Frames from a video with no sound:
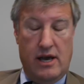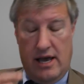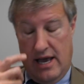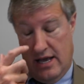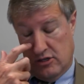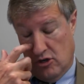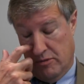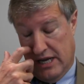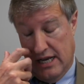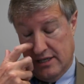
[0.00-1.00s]
And so
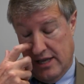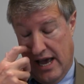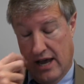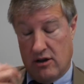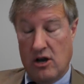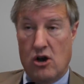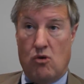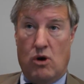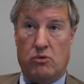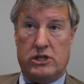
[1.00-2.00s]
because of that,
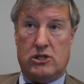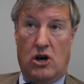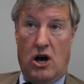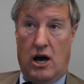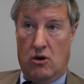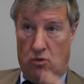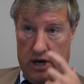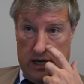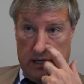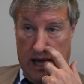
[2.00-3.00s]
what we saw
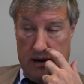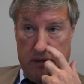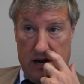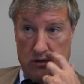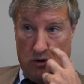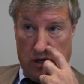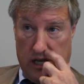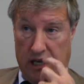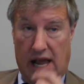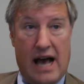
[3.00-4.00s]
was a lot of buyers that were
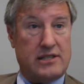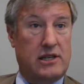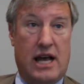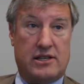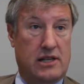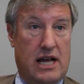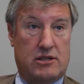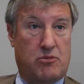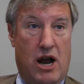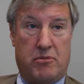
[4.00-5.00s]
looking at lots and lots and lots
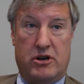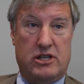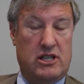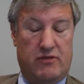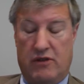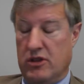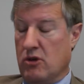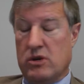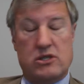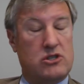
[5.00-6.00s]
of properties, and if
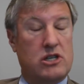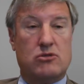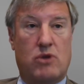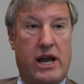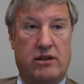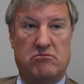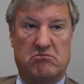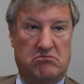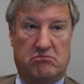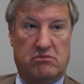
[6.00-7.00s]
everything wasn't just right,
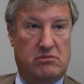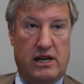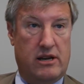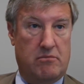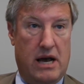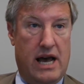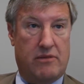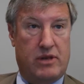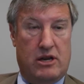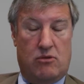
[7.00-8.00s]
they didn't buy
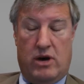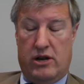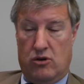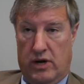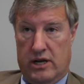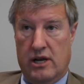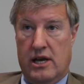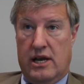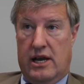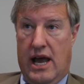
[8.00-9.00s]
it. They didn't want to do it.
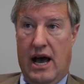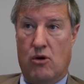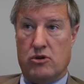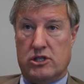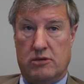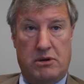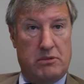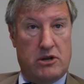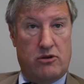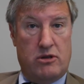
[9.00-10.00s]
Now we're seeing
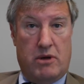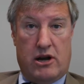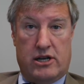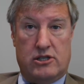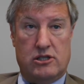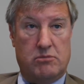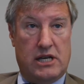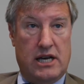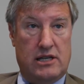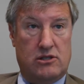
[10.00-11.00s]
people that are in the market just
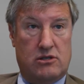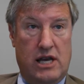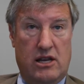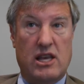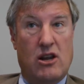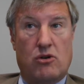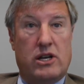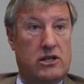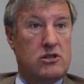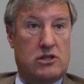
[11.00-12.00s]
because they know
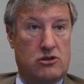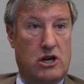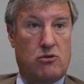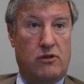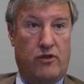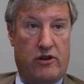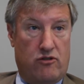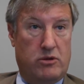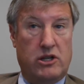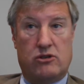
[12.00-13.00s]
conditions are generally
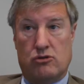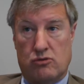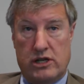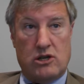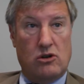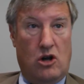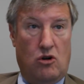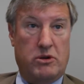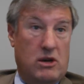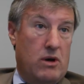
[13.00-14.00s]
favorable, interest rates are low,
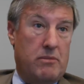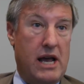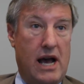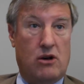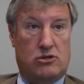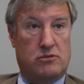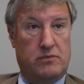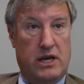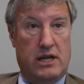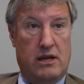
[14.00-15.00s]
but they want to buy a house,
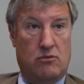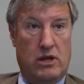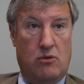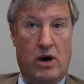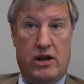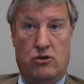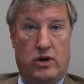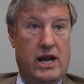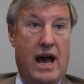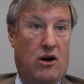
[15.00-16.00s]
and they want to do
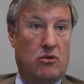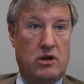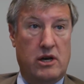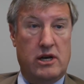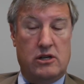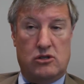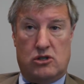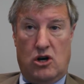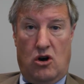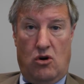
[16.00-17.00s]
it now.
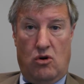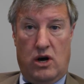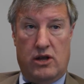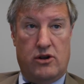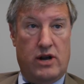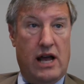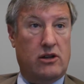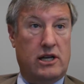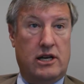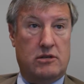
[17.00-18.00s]
So they're not
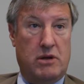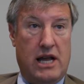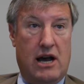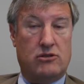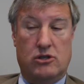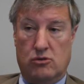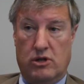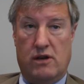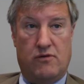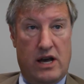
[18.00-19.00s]
looking at as many houses. When
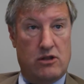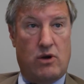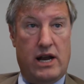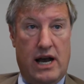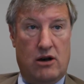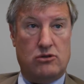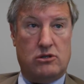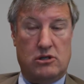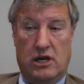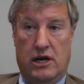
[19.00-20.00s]
they find the right
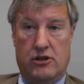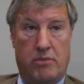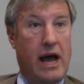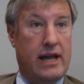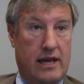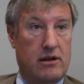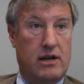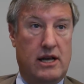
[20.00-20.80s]
house, they're buying it.